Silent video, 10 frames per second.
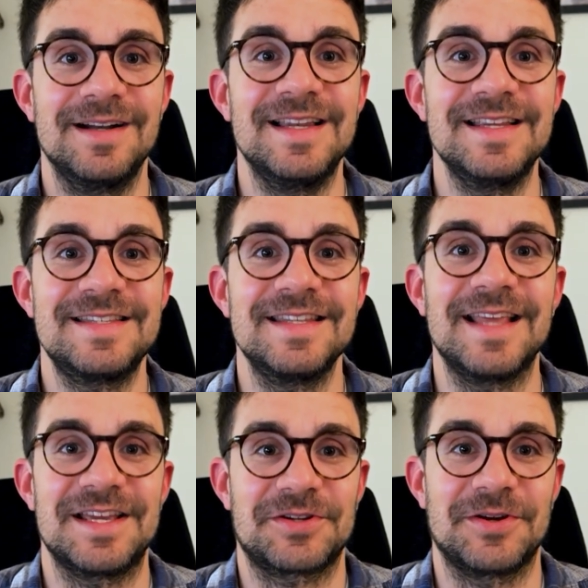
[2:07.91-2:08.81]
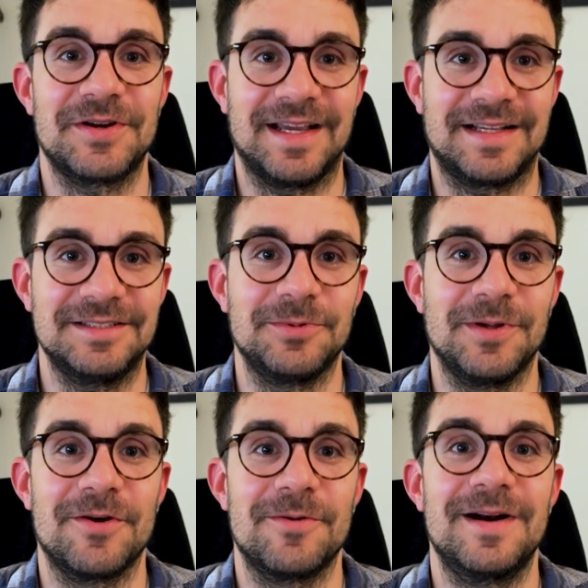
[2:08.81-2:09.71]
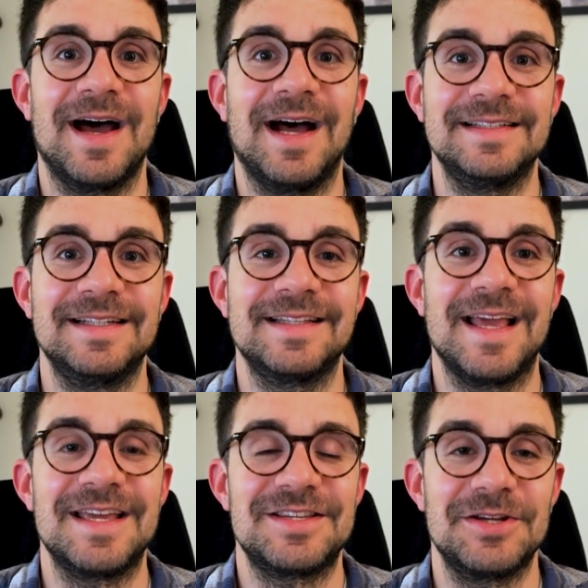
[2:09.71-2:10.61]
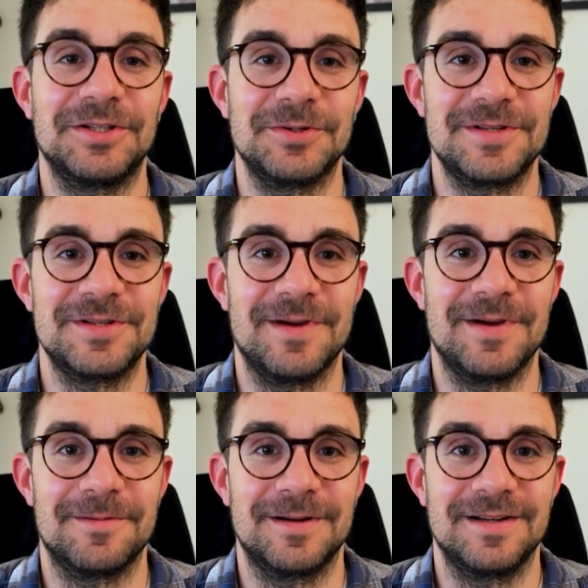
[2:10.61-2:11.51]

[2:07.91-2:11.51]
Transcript: listed as connected with over 100 SEO tools available.